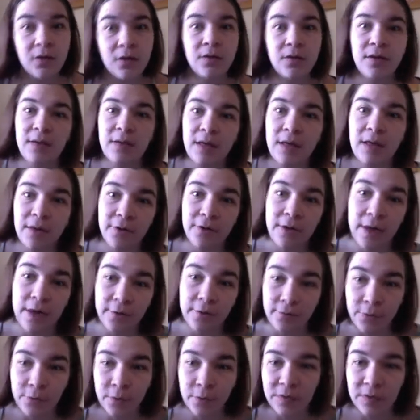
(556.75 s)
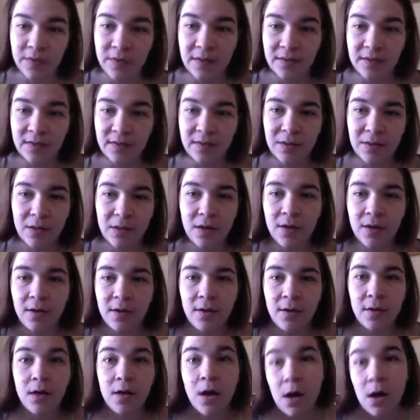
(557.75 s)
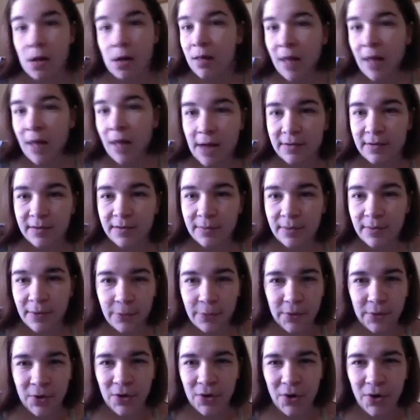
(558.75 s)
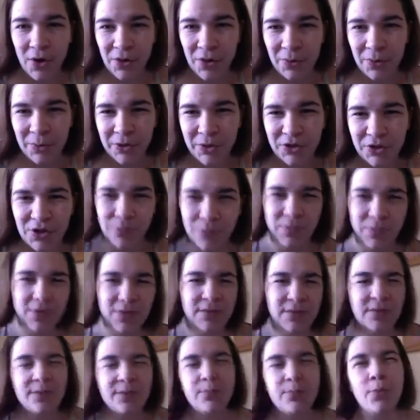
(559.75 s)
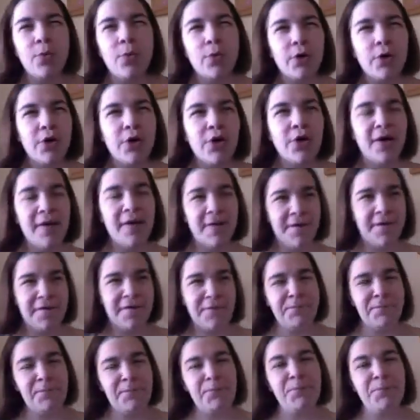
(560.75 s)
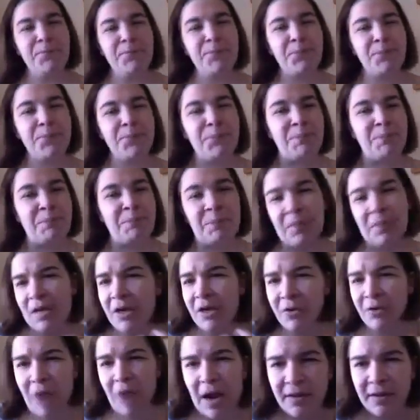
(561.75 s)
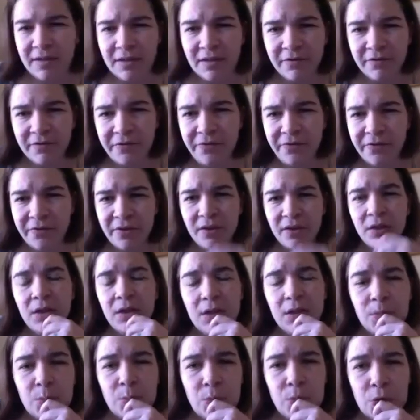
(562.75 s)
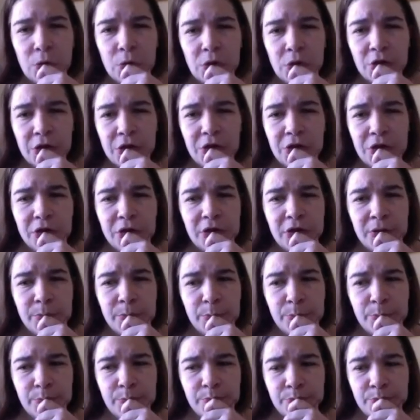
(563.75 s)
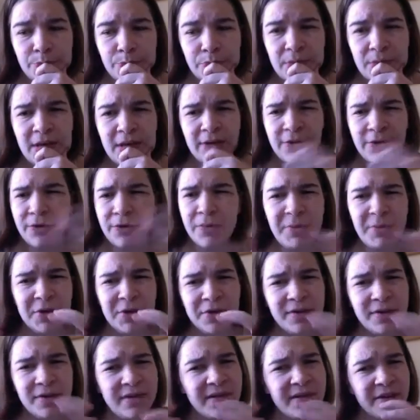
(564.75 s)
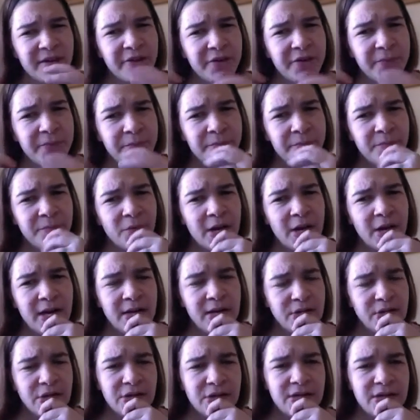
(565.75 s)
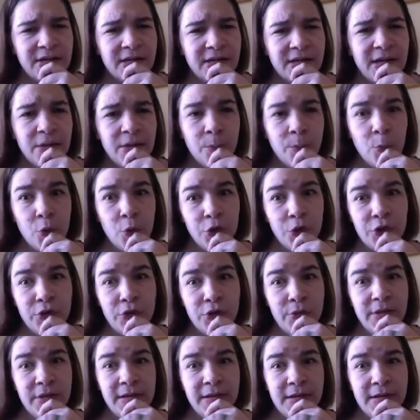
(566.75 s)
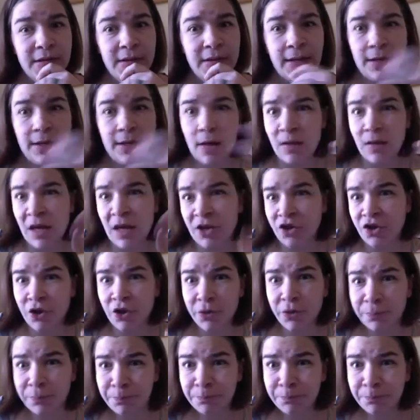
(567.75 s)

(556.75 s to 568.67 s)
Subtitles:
And then the other noun, of course, is a class that we call a workshop, because it's more interactive, more, community-centered, right? There's more to it than like a lecture.